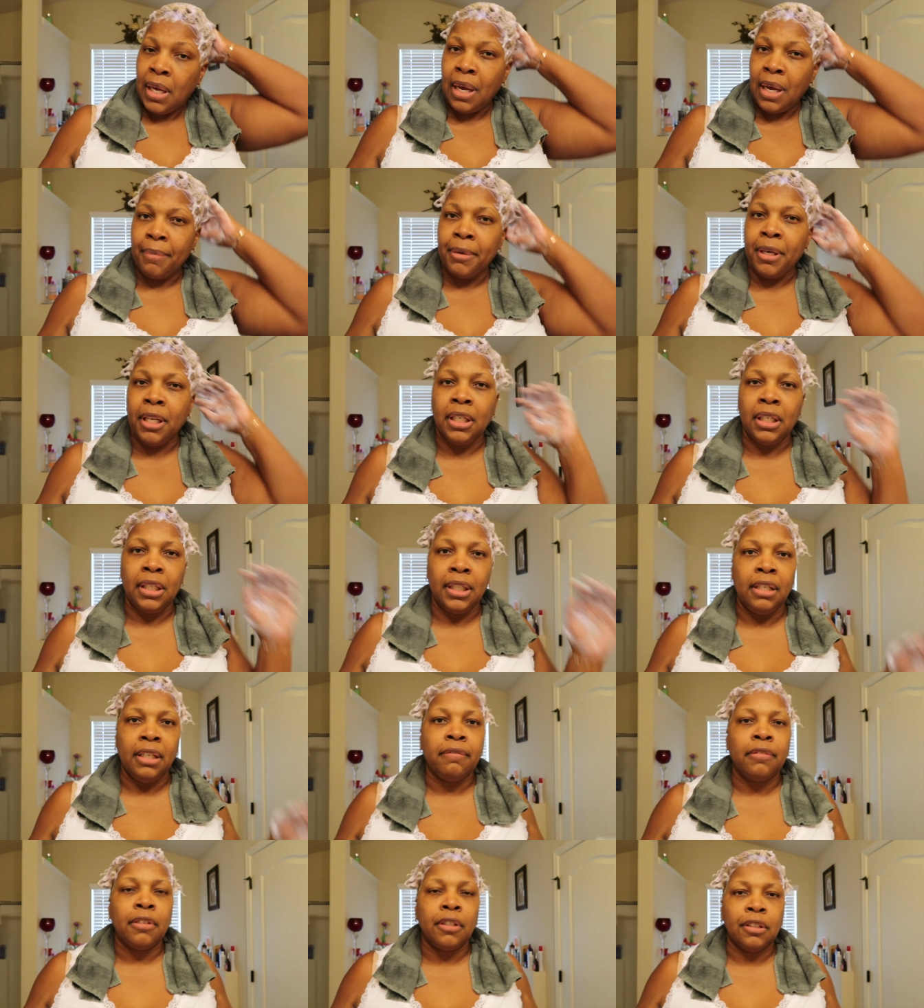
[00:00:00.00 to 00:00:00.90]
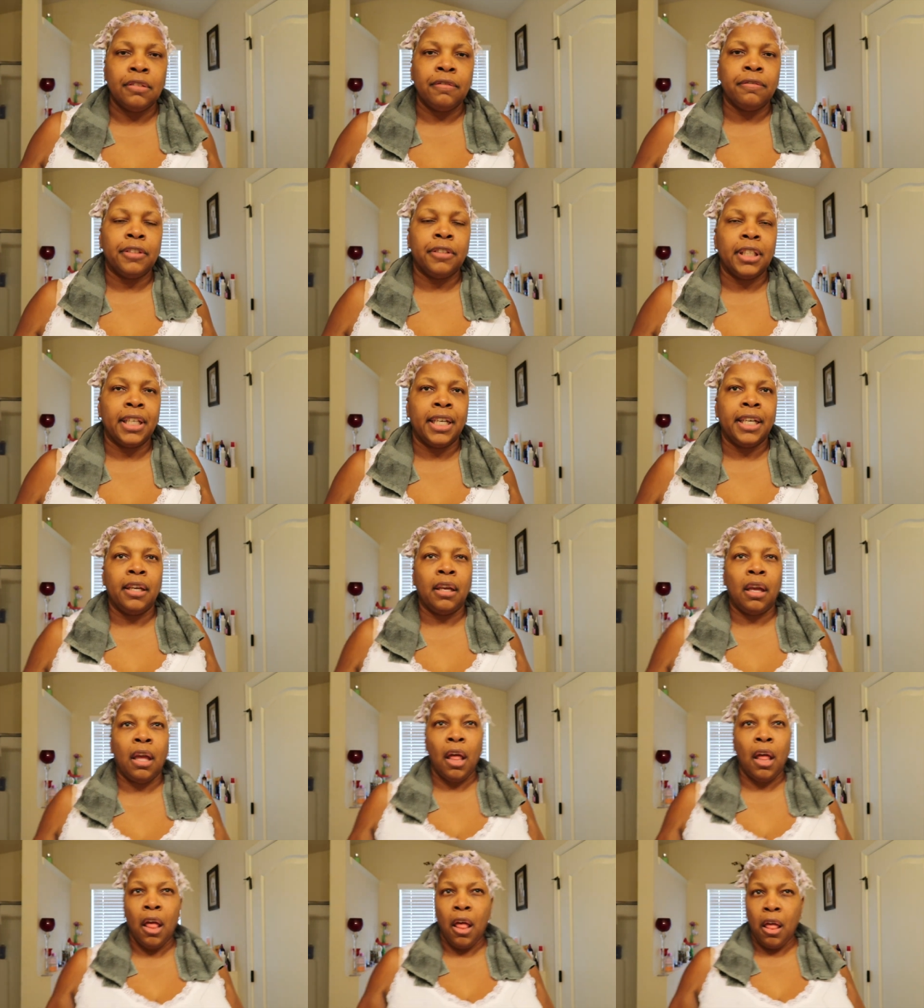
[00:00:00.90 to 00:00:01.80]
I'm gonna leave on for
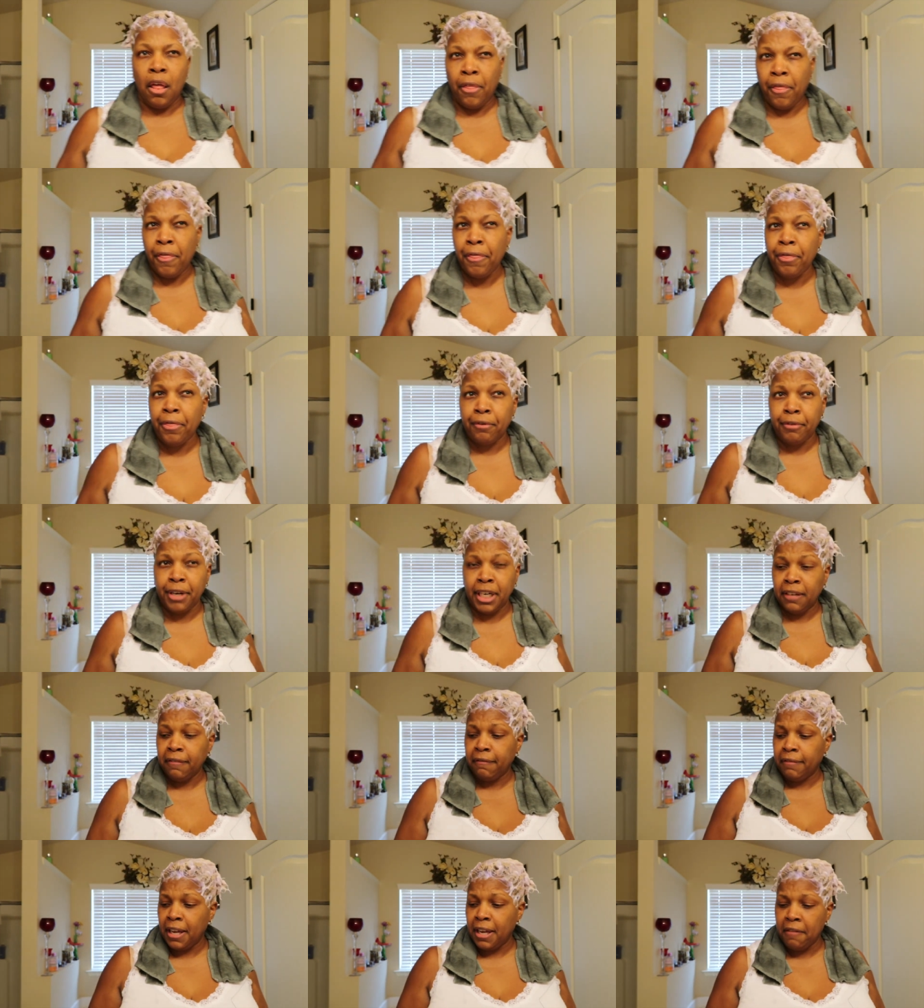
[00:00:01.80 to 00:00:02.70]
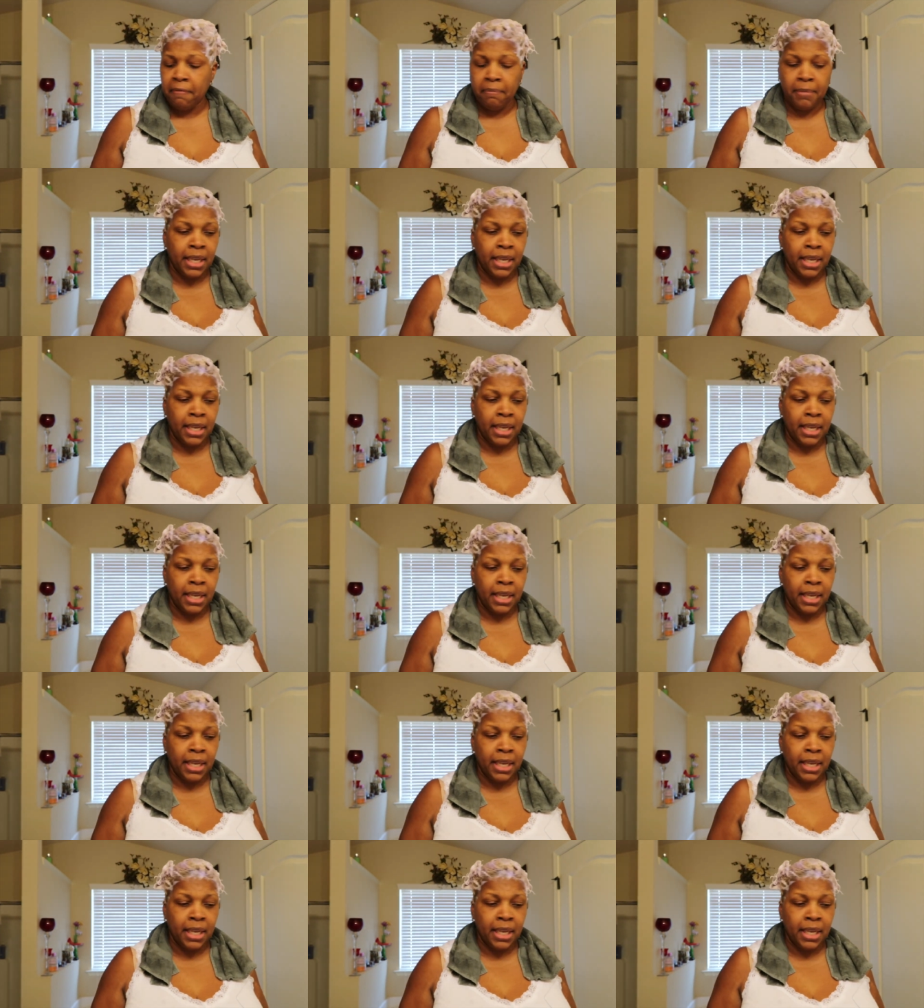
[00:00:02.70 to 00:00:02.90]
like three to five